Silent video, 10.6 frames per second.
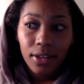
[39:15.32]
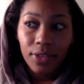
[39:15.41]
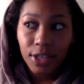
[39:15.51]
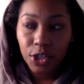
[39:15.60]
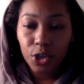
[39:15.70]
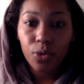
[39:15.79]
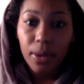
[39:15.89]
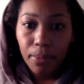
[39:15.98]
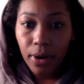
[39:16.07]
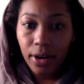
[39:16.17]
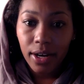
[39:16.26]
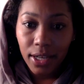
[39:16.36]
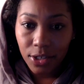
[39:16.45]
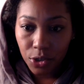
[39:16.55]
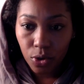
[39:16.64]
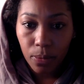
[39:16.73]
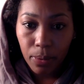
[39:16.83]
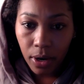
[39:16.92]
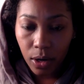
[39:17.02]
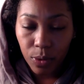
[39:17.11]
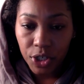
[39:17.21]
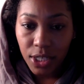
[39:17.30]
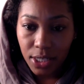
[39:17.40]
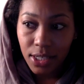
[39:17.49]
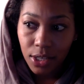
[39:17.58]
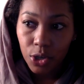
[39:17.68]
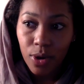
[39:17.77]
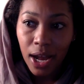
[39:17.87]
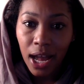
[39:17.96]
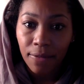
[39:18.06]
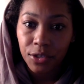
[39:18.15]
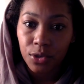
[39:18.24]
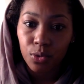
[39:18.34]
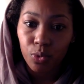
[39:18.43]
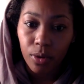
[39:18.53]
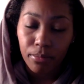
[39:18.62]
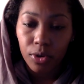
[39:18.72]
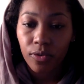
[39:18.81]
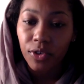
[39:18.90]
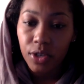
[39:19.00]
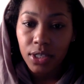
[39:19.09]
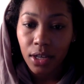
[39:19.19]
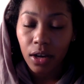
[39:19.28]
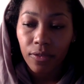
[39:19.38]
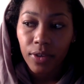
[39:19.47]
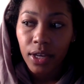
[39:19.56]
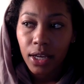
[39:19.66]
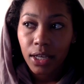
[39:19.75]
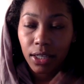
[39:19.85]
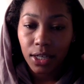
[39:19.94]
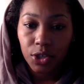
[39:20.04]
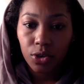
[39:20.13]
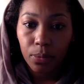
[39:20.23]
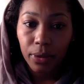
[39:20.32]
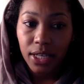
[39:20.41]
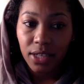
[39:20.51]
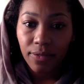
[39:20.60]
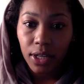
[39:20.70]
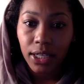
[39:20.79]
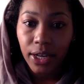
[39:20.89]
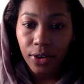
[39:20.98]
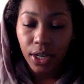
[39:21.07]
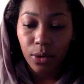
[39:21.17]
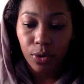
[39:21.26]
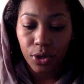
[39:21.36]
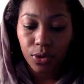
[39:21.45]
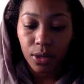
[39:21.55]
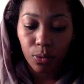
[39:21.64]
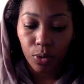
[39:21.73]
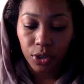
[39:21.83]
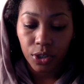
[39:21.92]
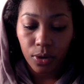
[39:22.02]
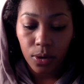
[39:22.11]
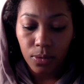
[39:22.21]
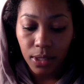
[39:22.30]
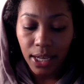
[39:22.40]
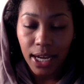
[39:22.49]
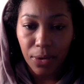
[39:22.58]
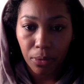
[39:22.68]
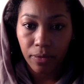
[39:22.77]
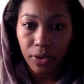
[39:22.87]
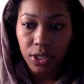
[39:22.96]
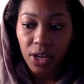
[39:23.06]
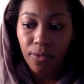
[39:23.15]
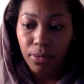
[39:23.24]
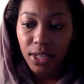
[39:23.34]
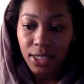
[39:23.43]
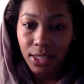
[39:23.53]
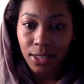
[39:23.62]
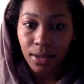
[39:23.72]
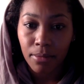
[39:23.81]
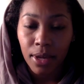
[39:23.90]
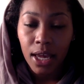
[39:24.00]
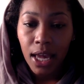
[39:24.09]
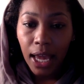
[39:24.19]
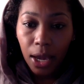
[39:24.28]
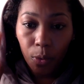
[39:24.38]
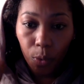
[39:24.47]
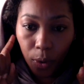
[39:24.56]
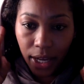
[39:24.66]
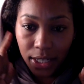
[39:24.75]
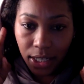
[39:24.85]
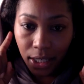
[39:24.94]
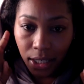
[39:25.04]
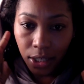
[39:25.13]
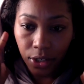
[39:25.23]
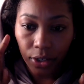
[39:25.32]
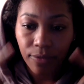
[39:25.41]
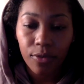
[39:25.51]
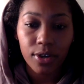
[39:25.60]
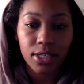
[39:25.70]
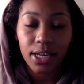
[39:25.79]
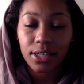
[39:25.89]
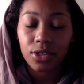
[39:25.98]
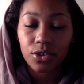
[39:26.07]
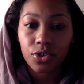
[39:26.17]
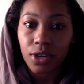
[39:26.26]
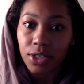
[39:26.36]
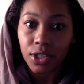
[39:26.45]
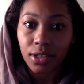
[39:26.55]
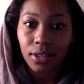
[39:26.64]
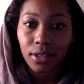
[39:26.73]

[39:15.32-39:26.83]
The doing part is your part, which is you have to remove yourself, get to a place of clarity where you can work your own land and remove yourself from the system and wait to hear for his next instruction.